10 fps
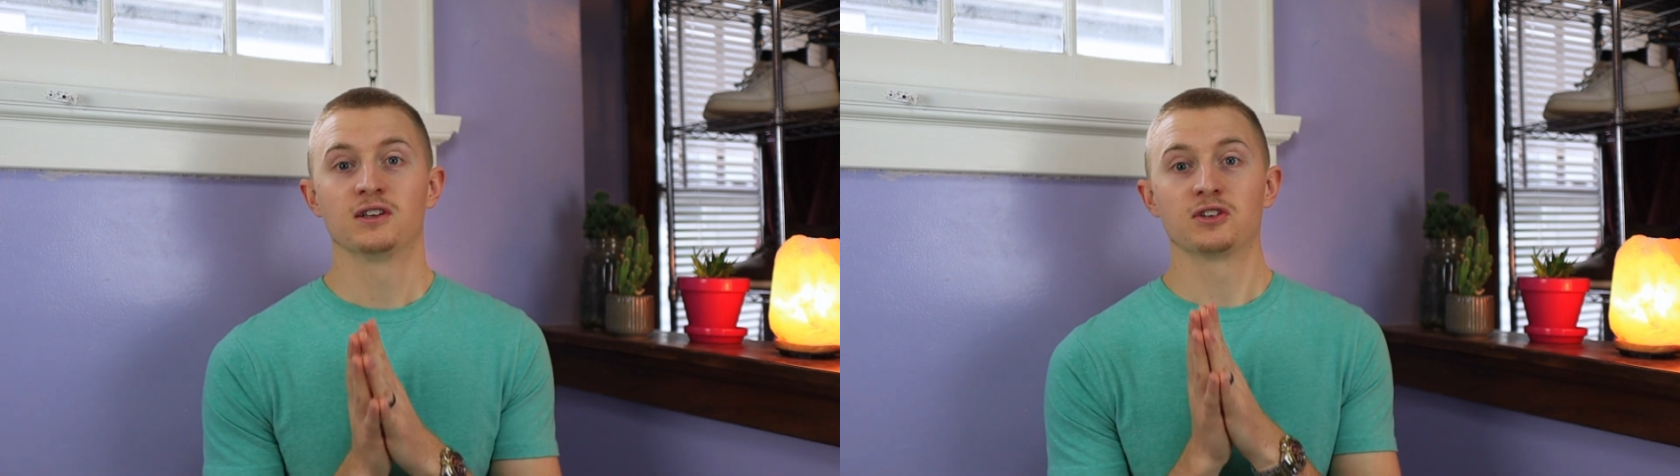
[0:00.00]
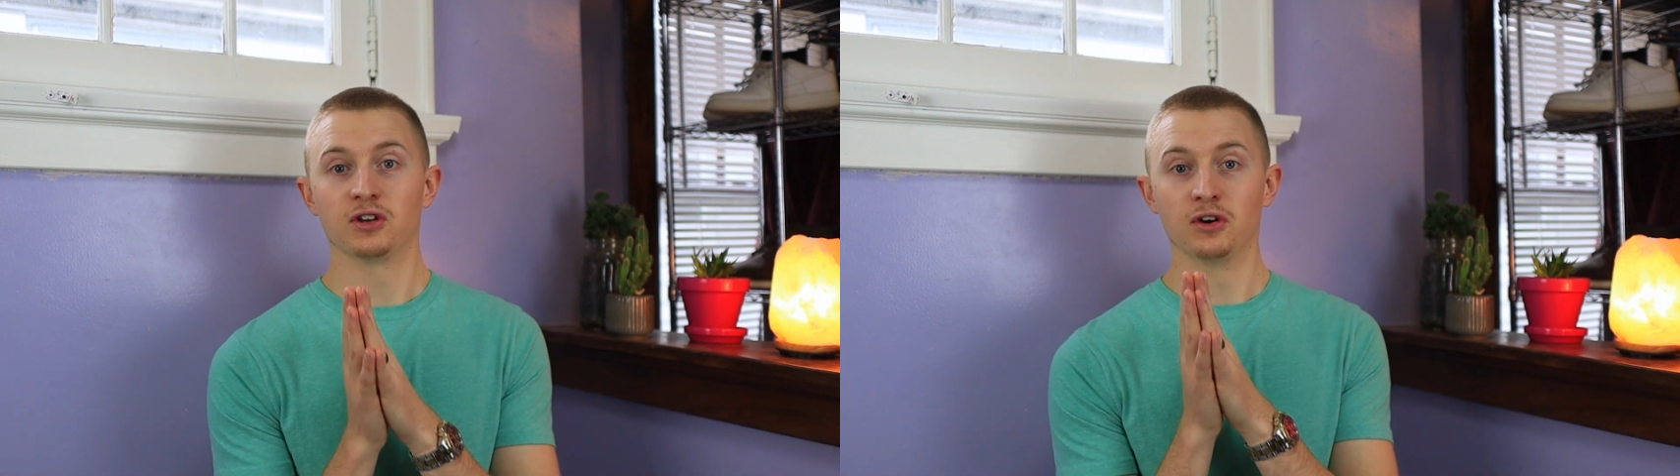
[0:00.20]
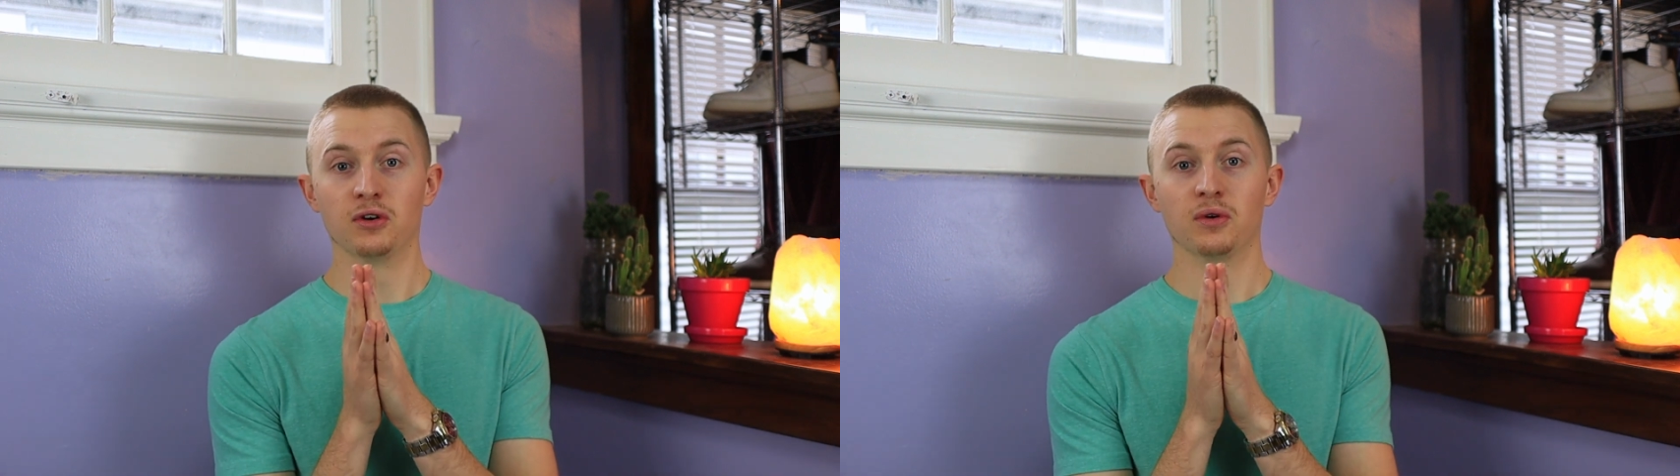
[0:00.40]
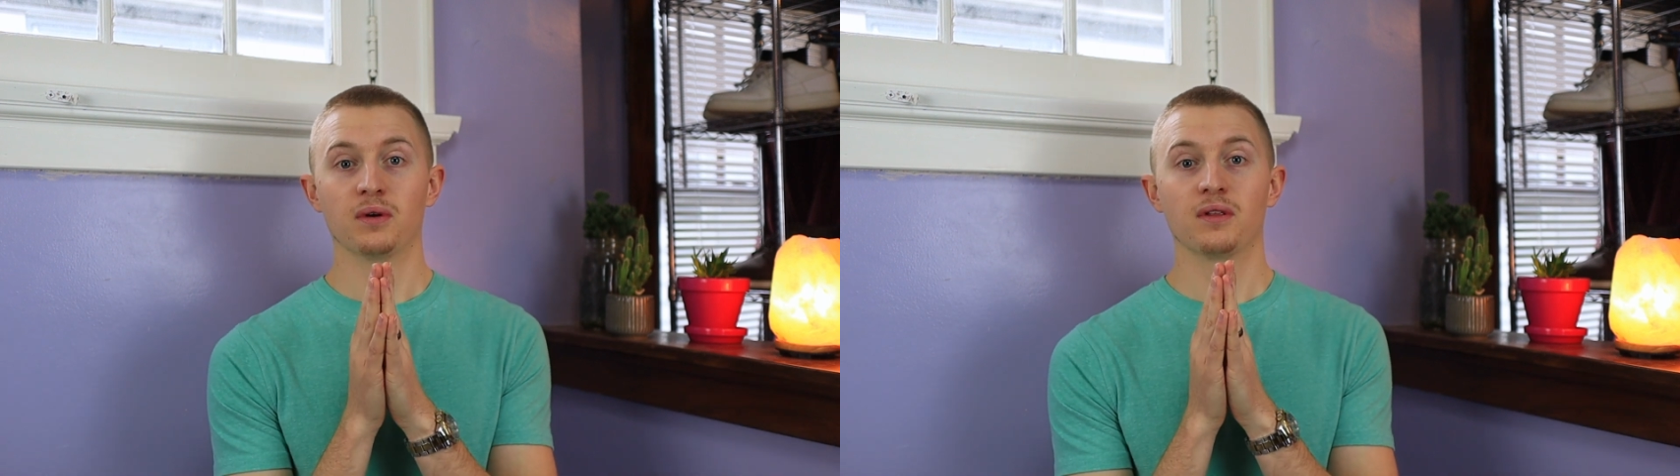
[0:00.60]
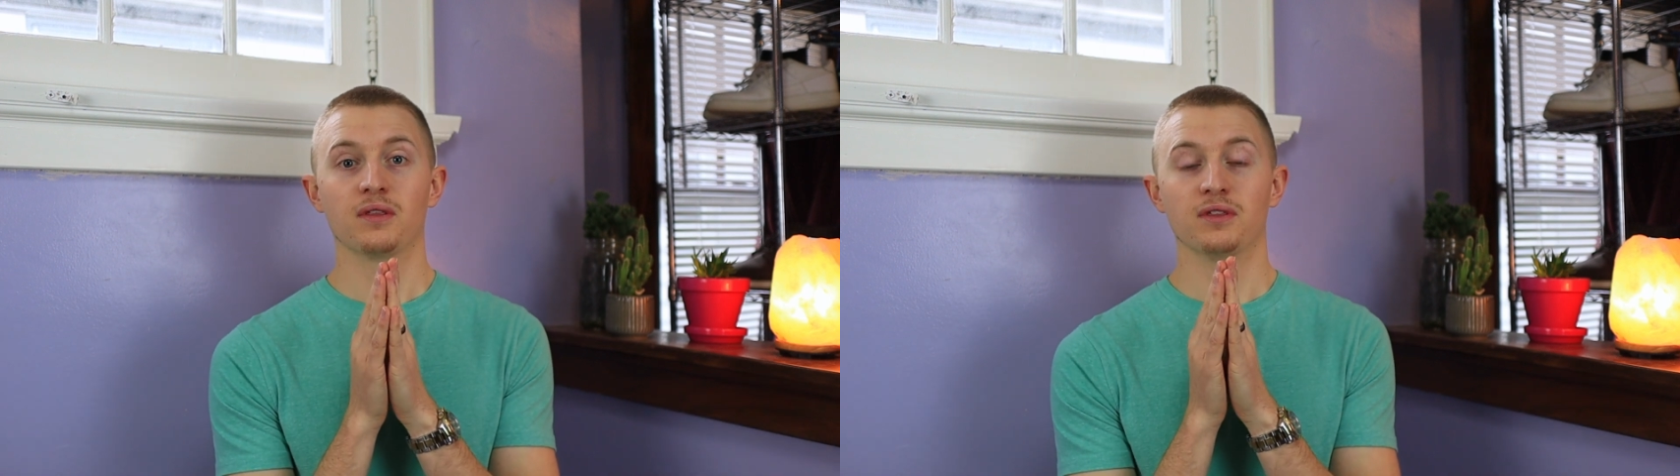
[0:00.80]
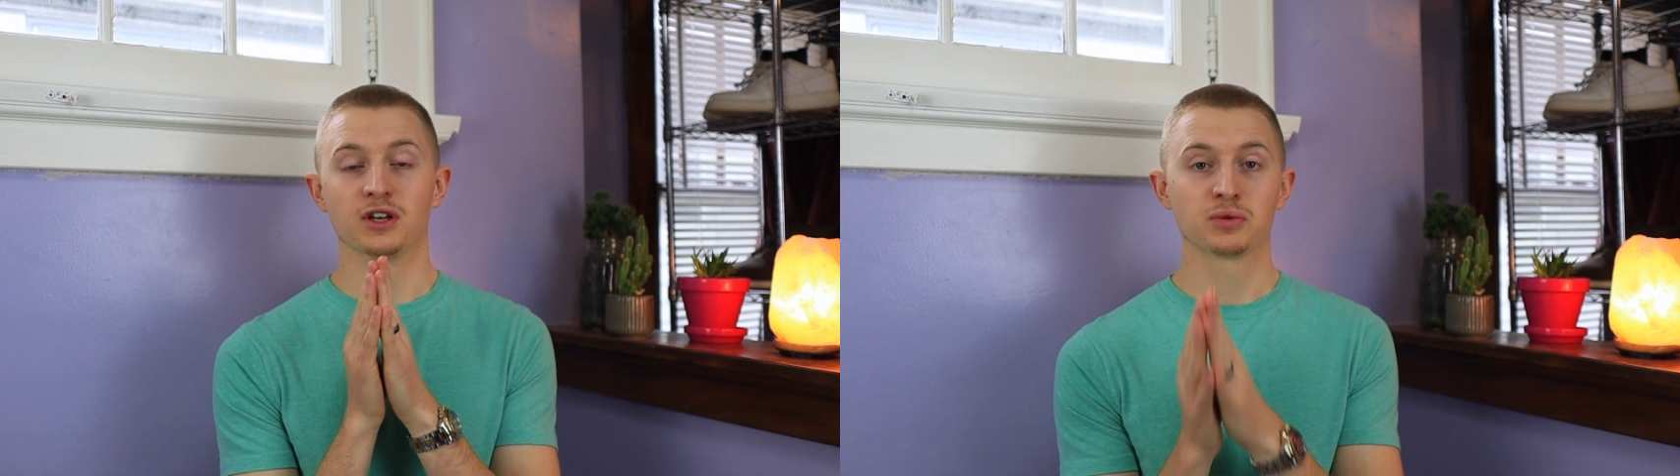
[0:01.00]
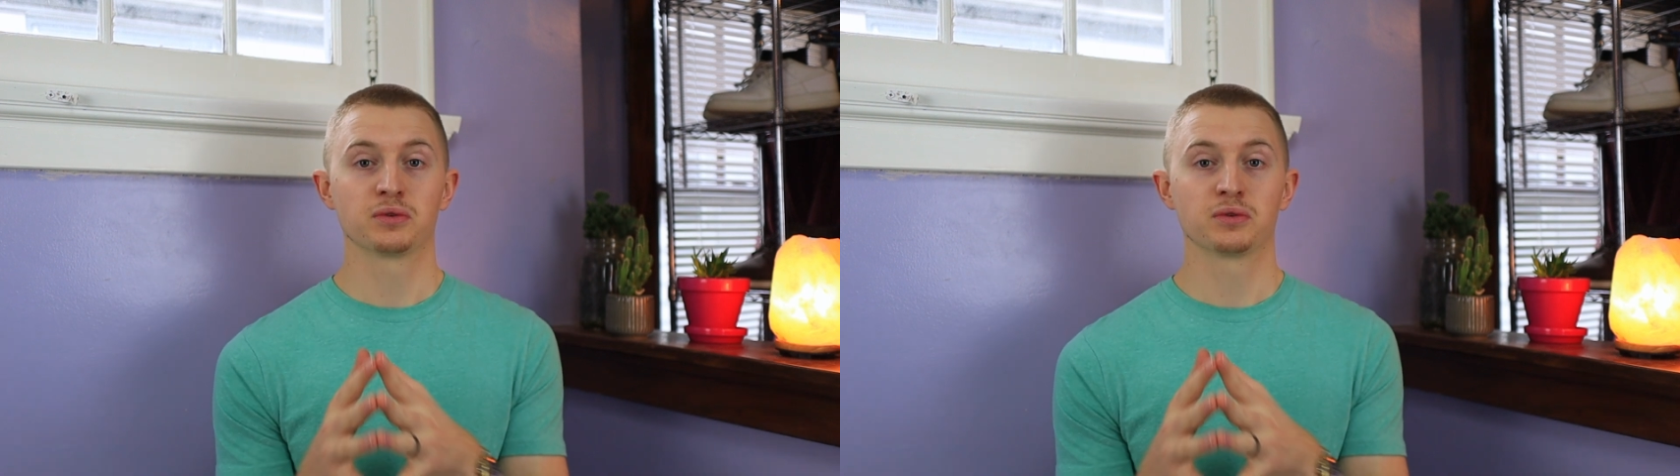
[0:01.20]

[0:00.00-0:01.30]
So this